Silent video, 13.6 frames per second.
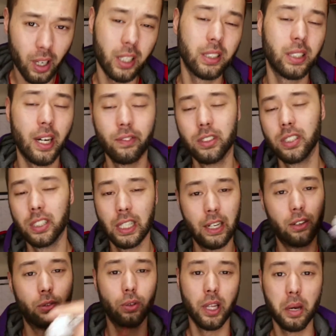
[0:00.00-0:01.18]
because obviously
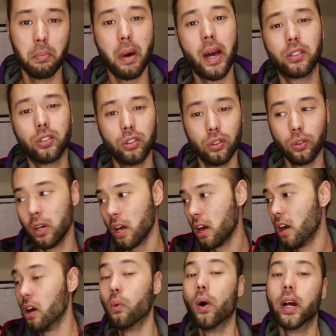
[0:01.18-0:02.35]
that'll relate back to
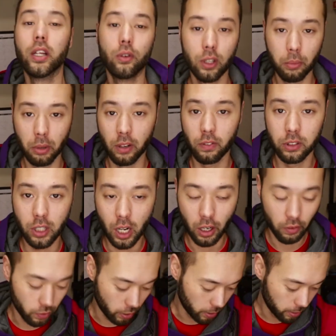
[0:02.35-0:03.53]
why do you want to be a photographer.